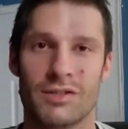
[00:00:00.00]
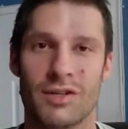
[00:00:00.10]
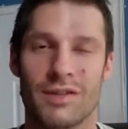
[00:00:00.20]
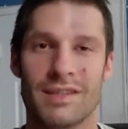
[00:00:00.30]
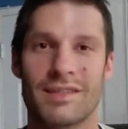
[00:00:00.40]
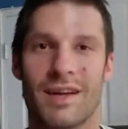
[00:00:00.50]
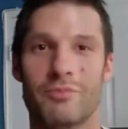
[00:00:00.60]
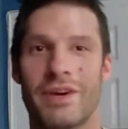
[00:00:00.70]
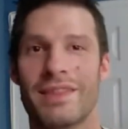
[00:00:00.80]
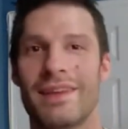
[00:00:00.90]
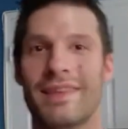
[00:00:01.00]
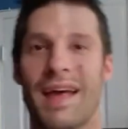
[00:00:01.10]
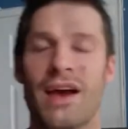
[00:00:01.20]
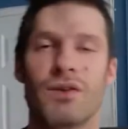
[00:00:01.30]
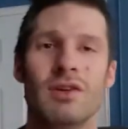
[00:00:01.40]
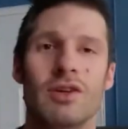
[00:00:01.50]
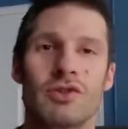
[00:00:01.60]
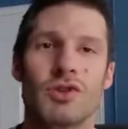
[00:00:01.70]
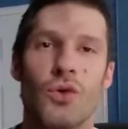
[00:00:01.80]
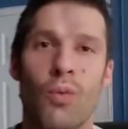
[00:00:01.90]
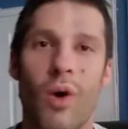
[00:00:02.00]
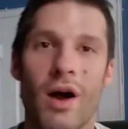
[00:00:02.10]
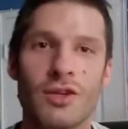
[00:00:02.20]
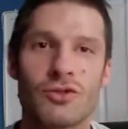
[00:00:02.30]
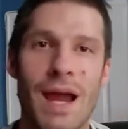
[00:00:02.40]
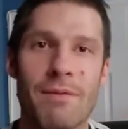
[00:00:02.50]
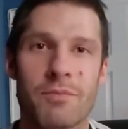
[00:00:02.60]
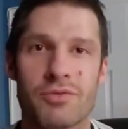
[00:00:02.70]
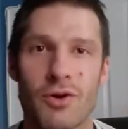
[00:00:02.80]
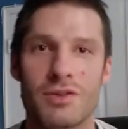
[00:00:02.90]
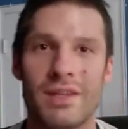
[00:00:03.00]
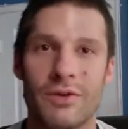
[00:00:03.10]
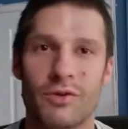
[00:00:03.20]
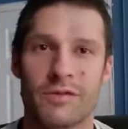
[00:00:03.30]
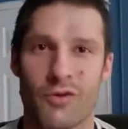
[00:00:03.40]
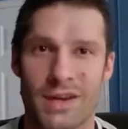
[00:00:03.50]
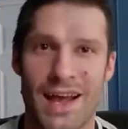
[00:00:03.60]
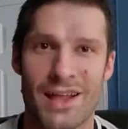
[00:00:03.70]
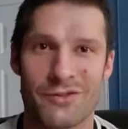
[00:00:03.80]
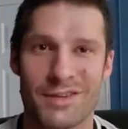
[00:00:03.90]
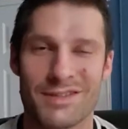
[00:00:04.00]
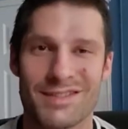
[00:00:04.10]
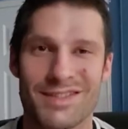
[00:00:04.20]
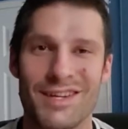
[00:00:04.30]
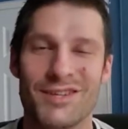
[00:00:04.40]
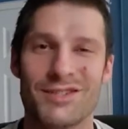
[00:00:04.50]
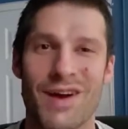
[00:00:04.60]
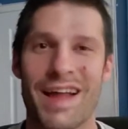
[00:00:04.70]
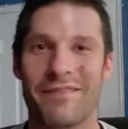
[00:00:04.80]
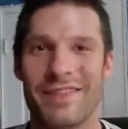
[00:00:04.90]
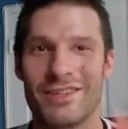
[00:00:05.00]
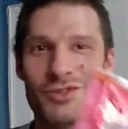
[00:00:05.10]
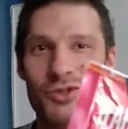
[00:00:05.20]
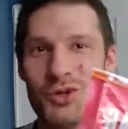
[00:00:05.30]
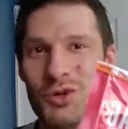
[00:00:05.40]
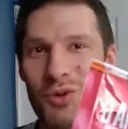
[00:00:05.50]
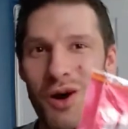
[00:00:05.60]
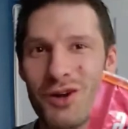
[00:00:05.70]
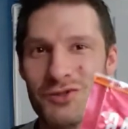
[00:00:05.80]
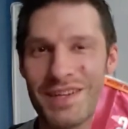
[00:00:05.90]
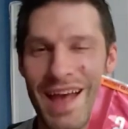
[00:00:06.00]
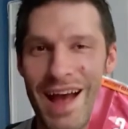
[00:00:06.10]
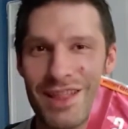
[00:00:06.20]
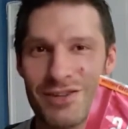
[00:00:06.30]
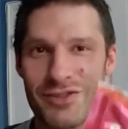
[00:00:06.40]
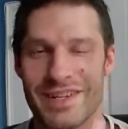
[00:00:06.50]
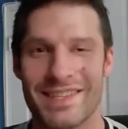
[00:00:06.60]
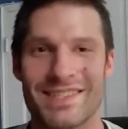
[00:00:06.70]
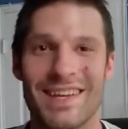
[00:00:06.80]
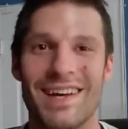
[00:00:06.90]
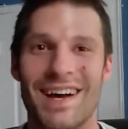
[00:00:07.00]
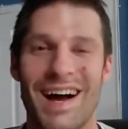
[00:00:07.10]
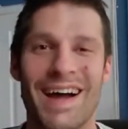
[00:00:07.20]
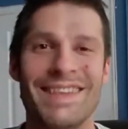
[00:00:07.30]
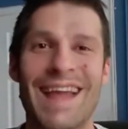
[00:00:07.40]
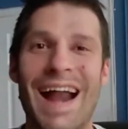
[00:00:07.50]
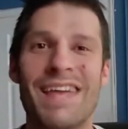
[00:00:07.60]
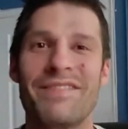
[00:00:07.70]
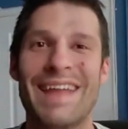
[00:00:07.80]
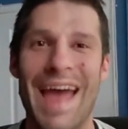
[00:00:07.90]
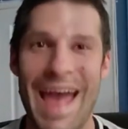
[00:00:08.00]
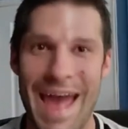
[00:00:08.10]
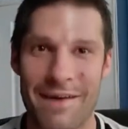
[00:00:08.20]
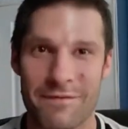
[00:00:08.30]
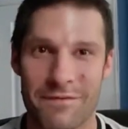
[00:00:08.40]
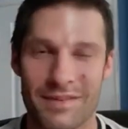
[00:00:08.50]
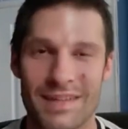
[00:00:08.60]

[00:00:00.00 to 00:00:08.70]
So let's break that down. So 1 gram of protein equals 4 calories. So out of these 200 calories, not even half